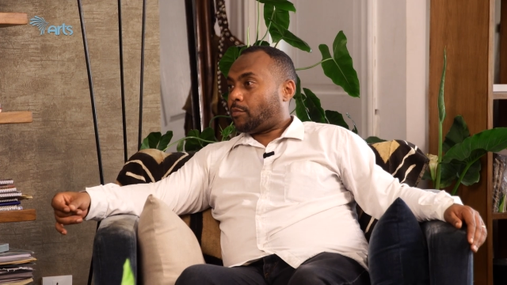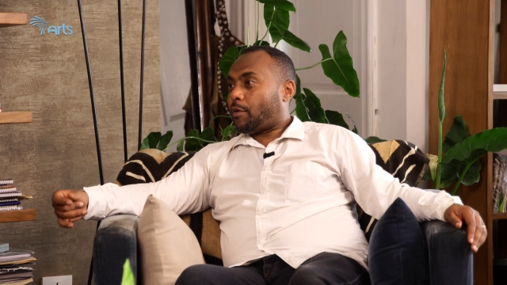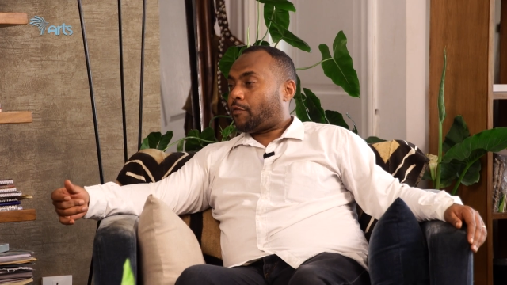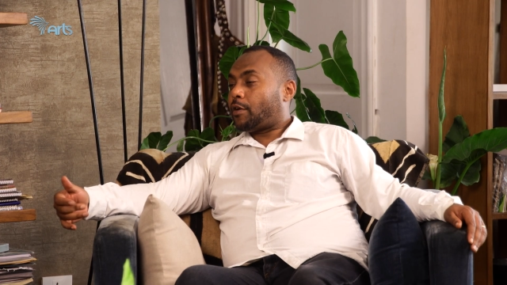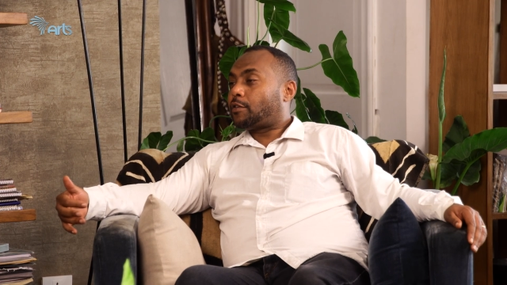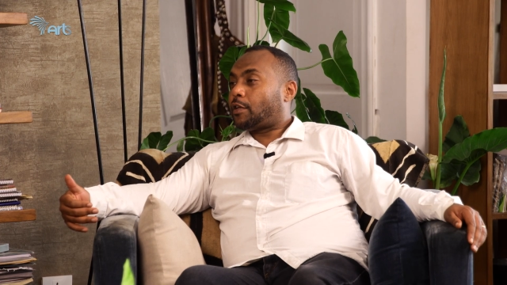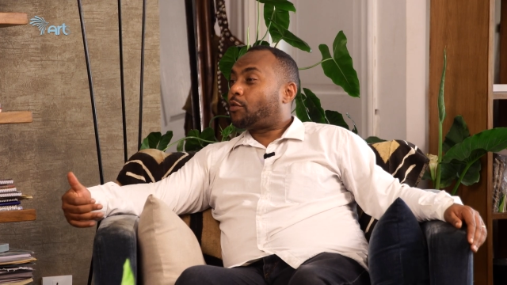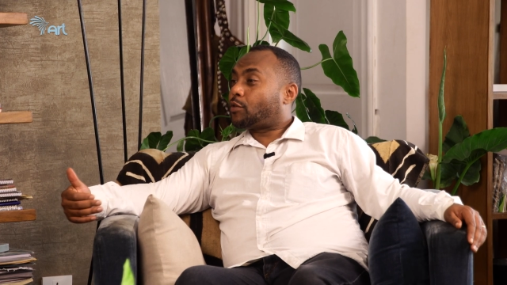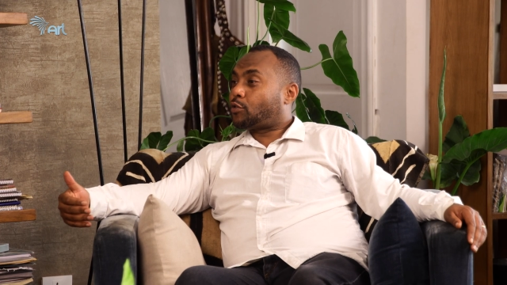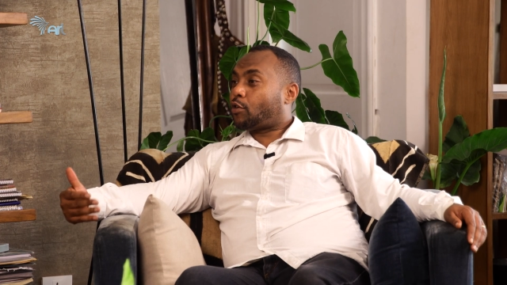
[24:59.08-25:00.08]
my friend said it
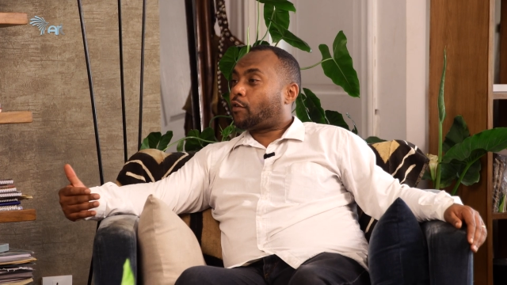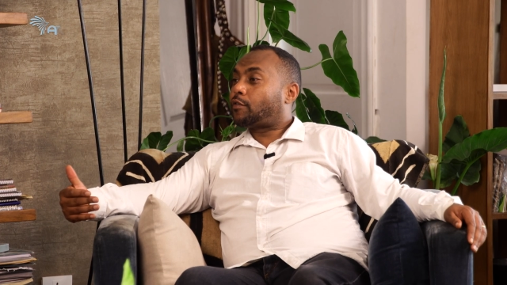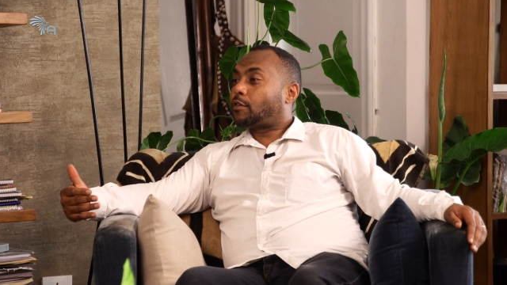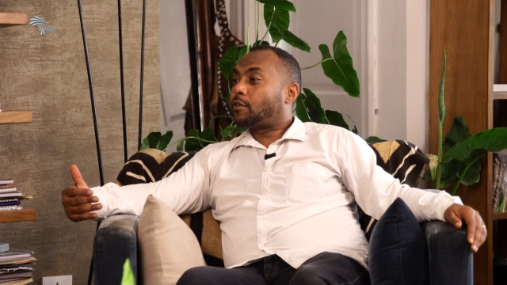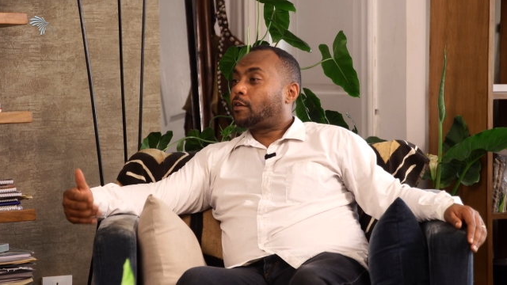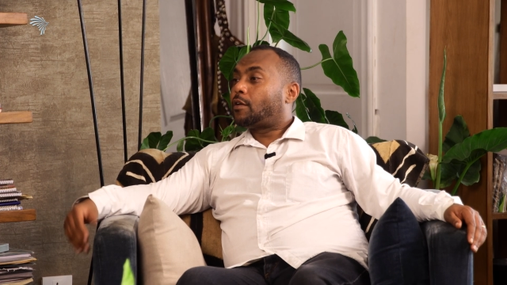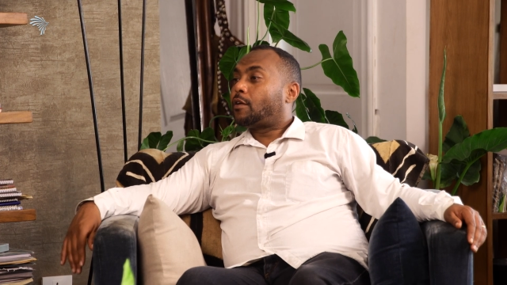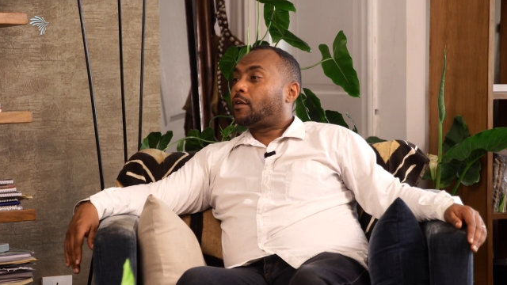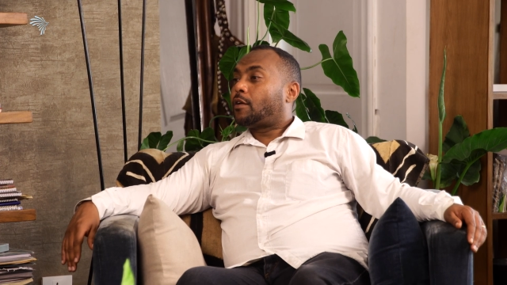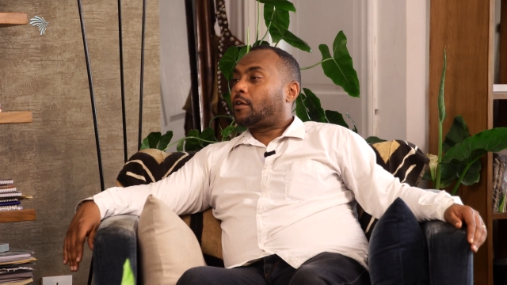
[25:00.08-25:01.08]
was soft.
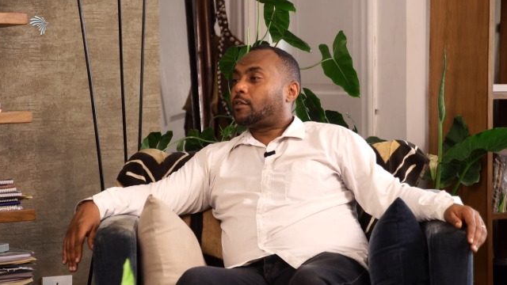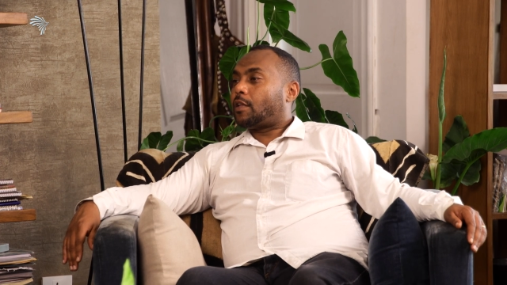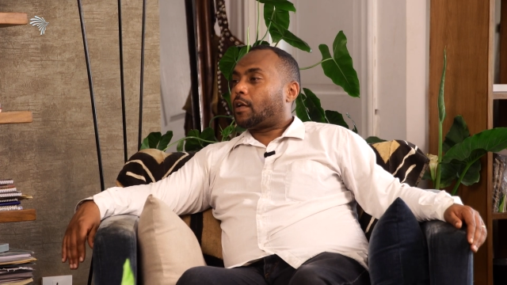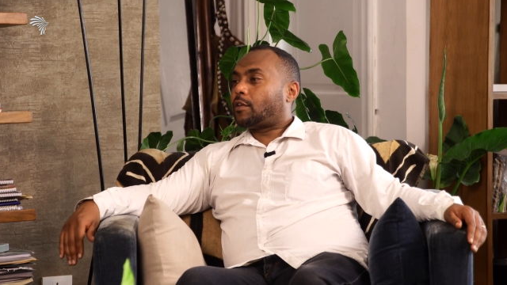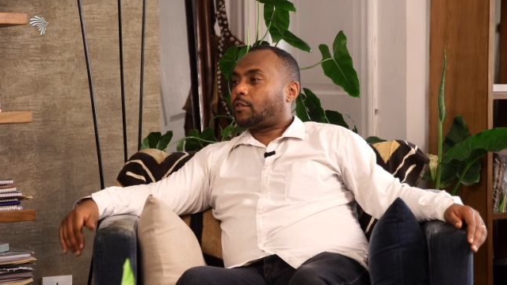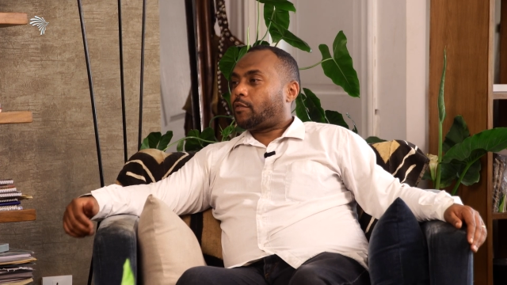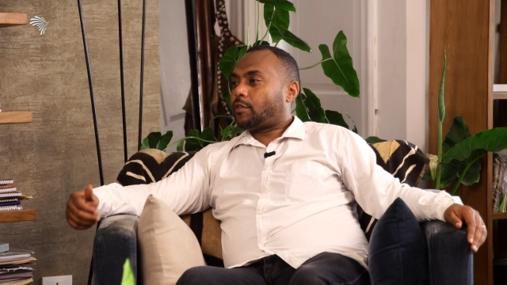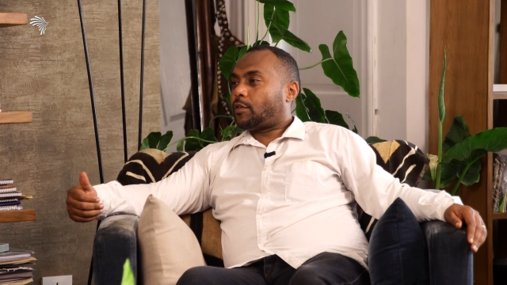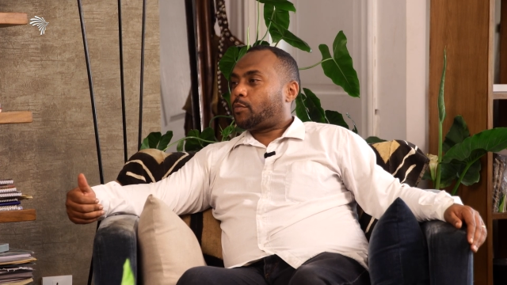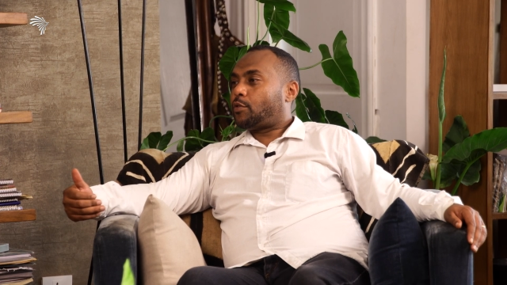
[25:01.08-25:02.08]
It's like
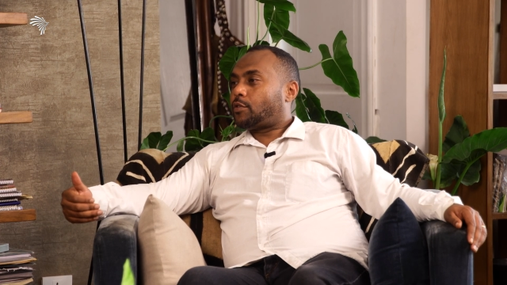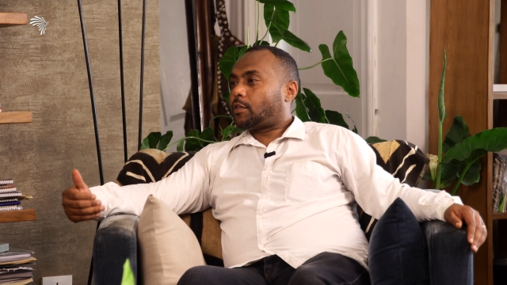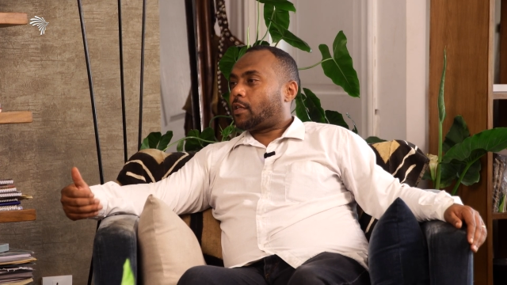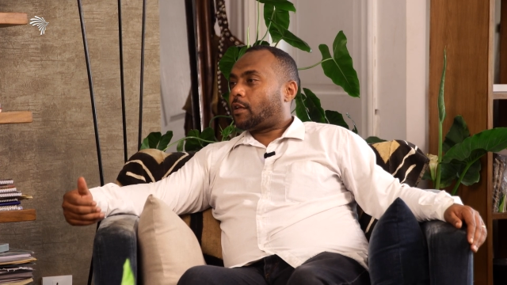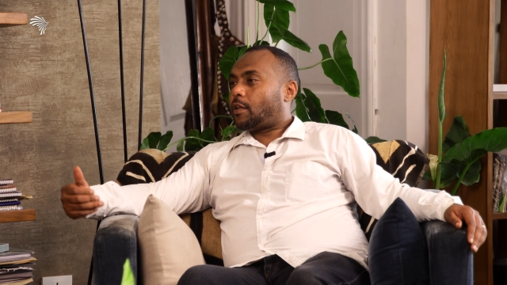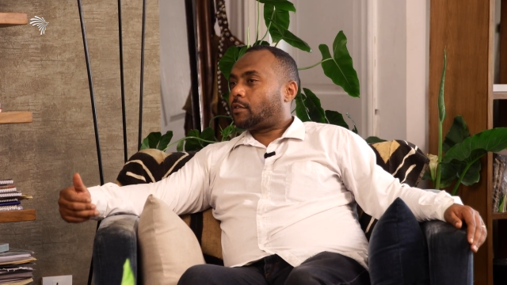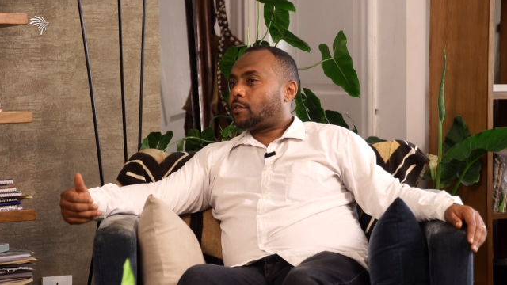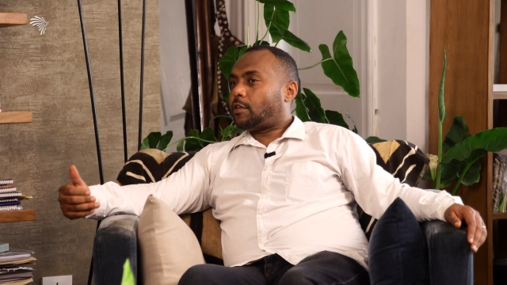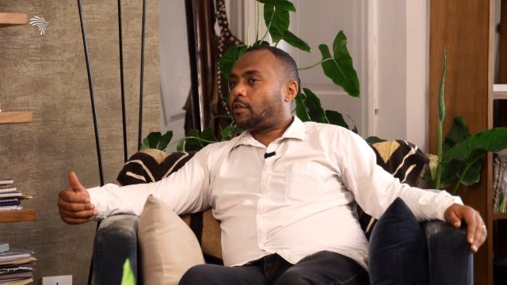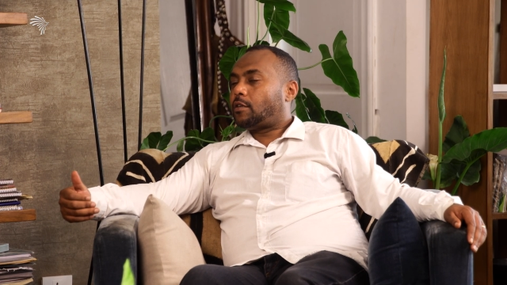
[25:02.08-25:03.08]
it's a music that
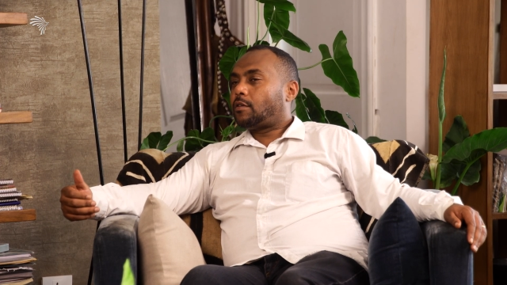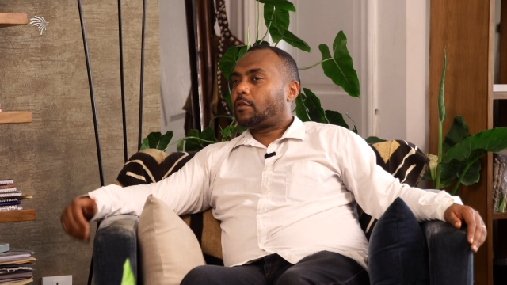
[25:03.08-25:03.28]
doesn't need